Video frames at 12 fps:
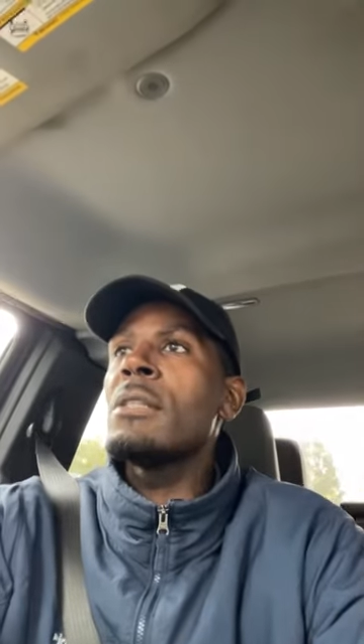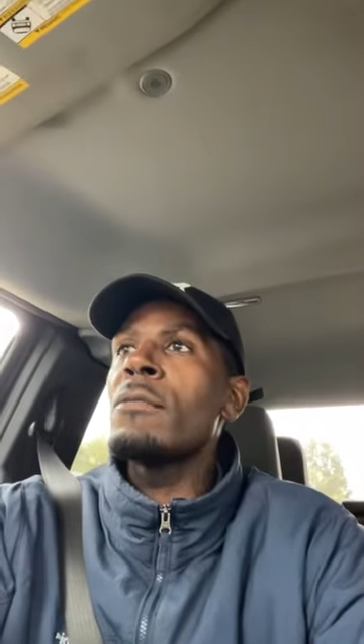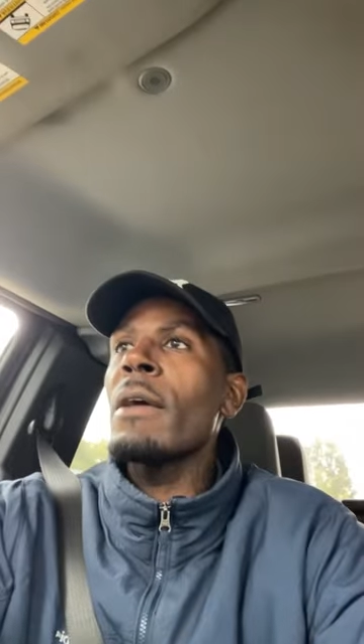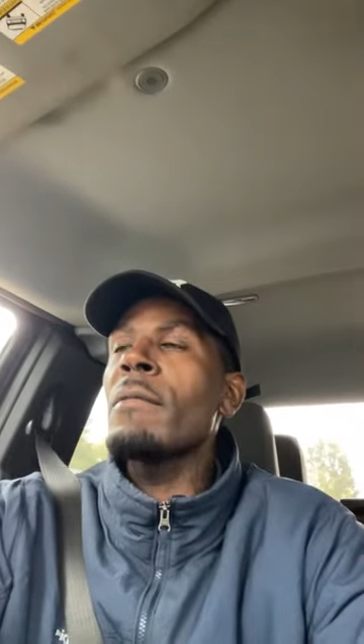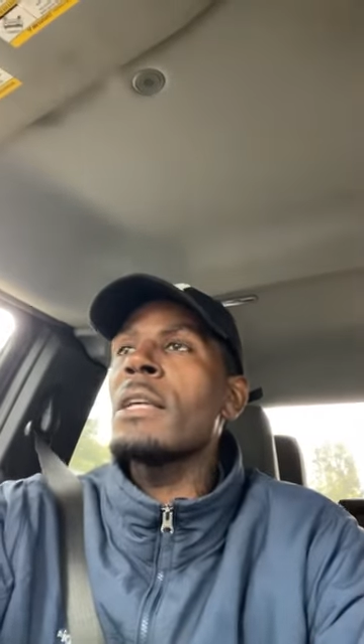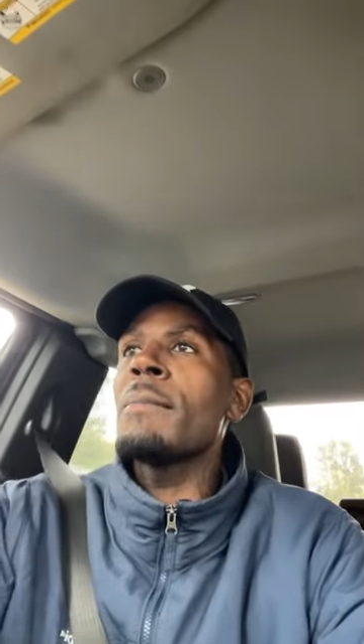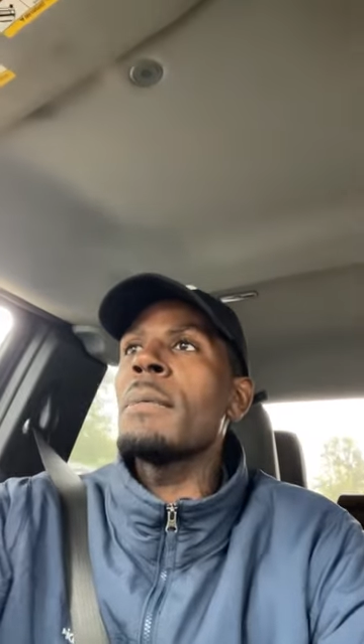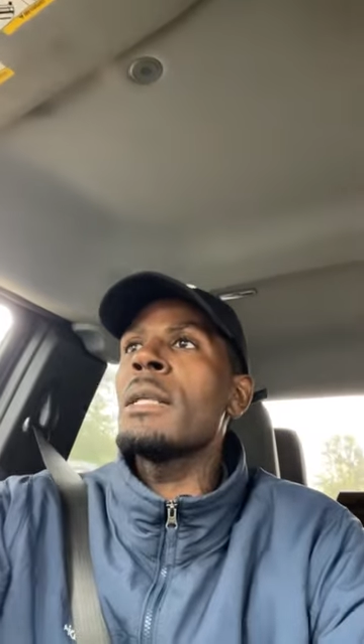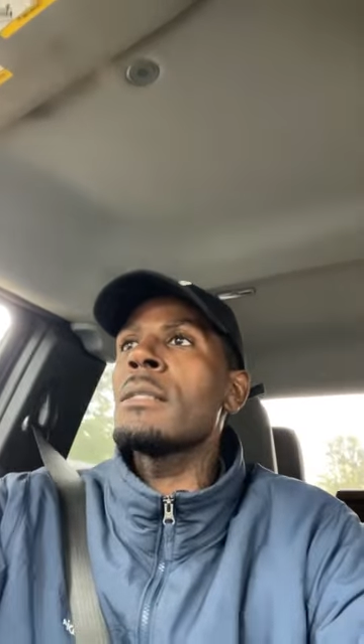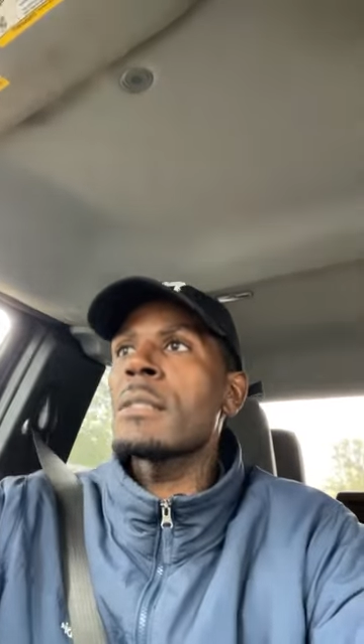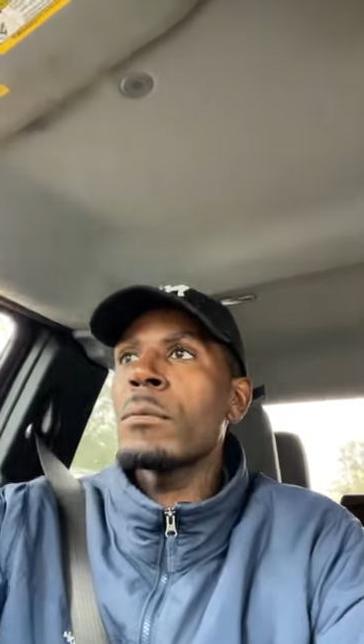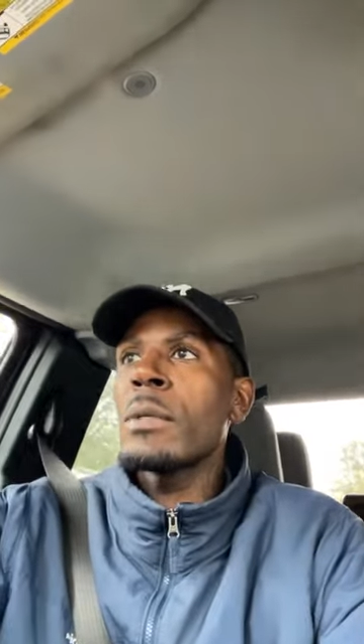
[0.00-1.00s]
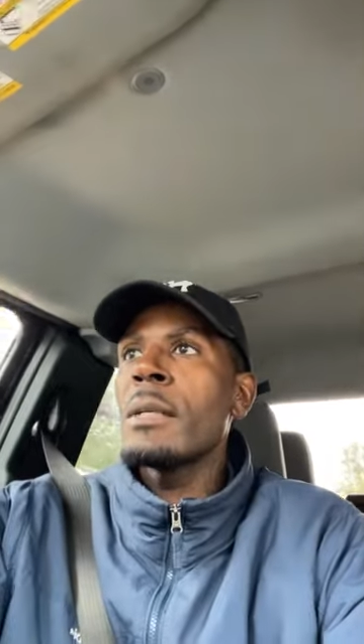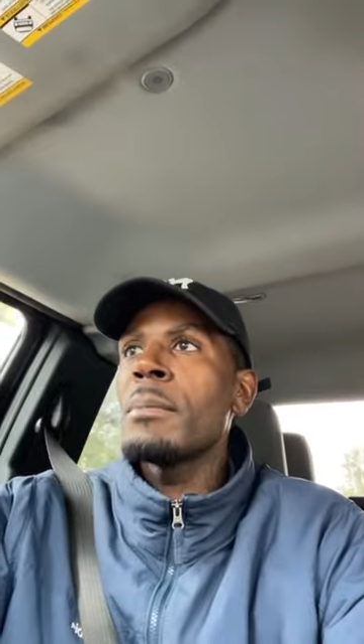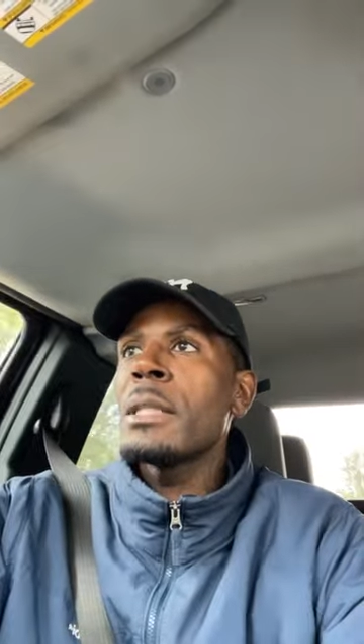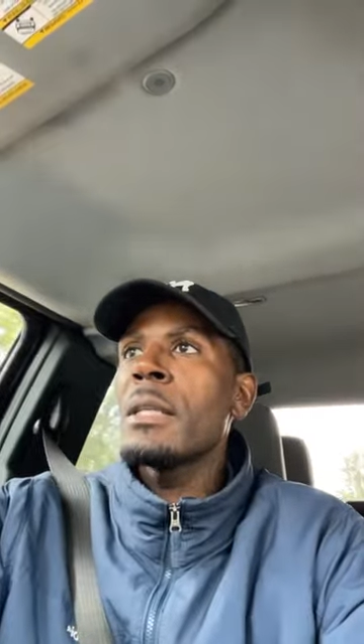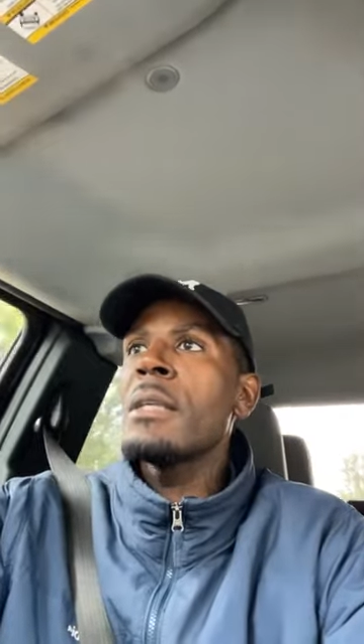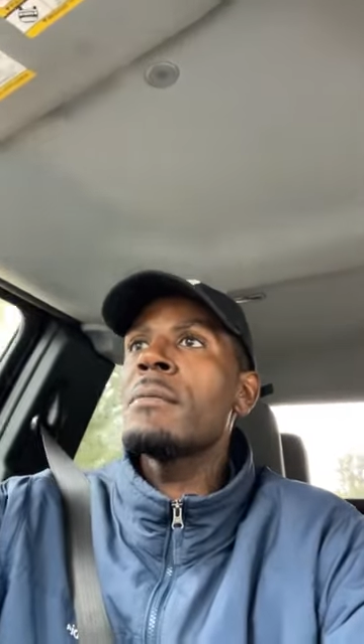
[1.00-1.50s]
He's very committed to what he
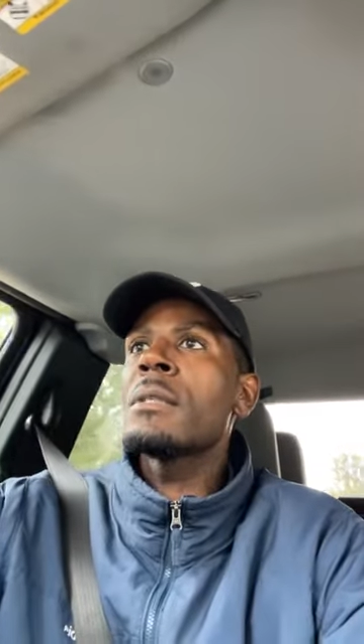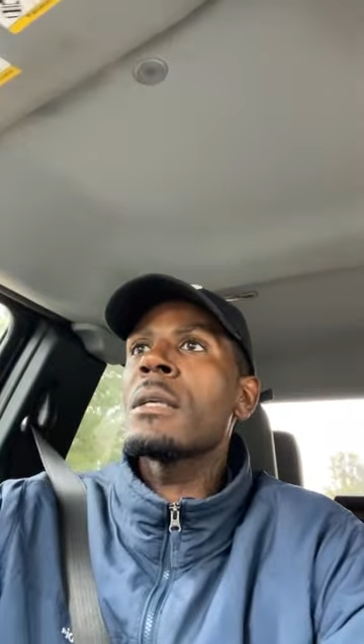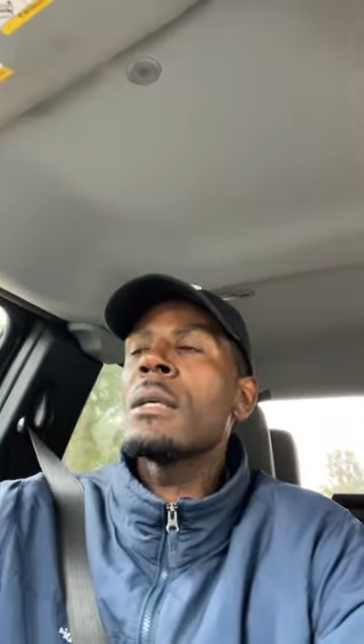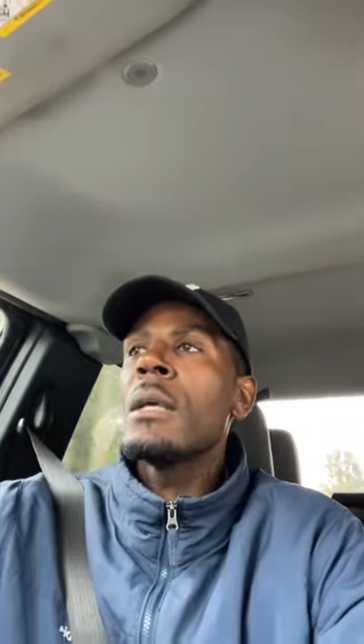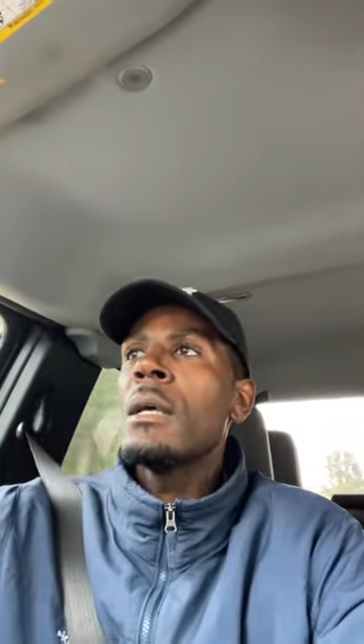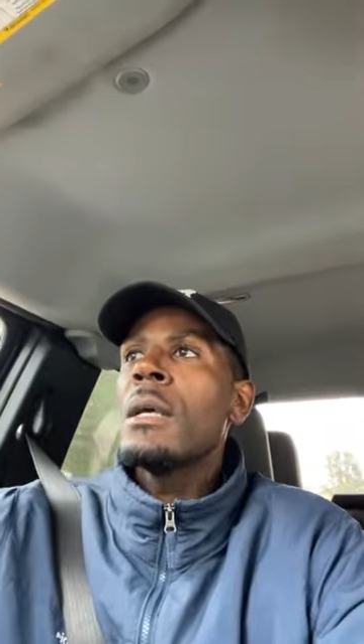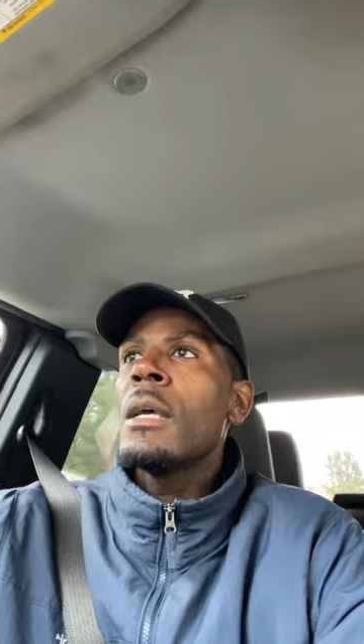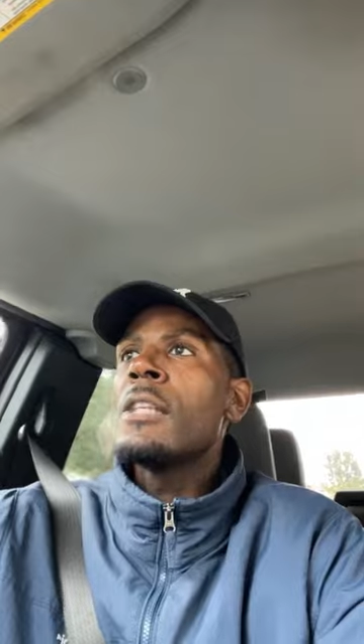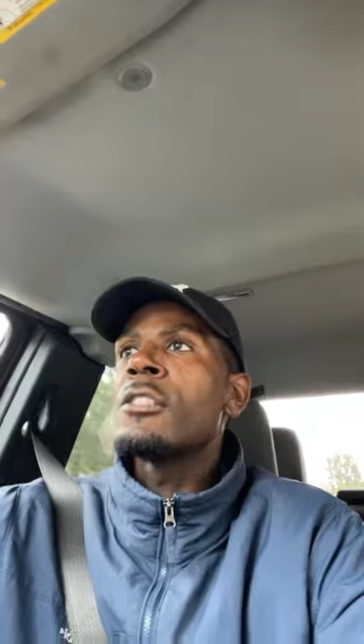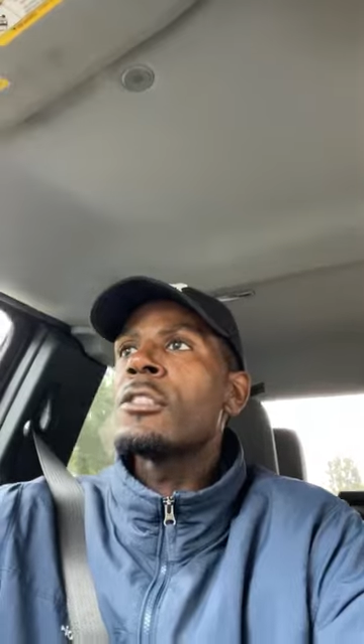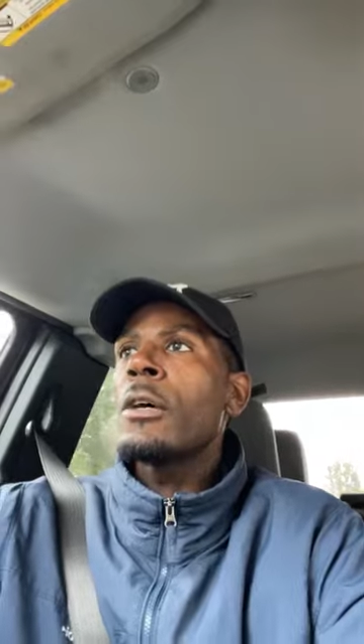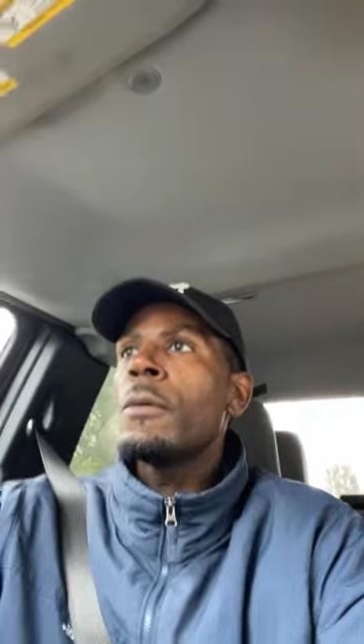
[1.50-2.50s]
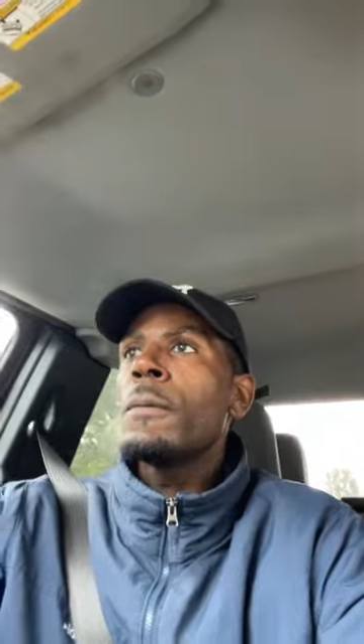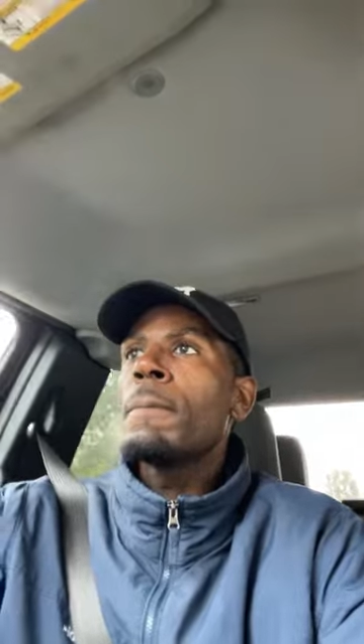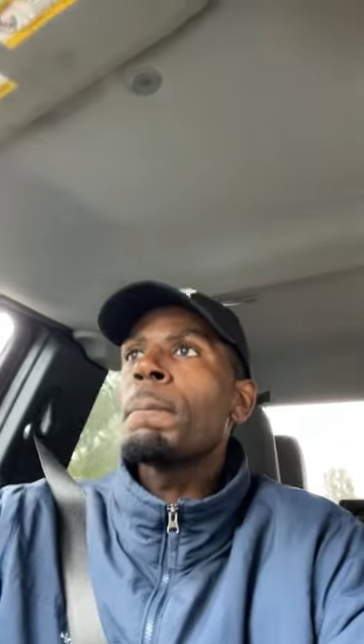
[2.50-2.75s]
believes in. And so,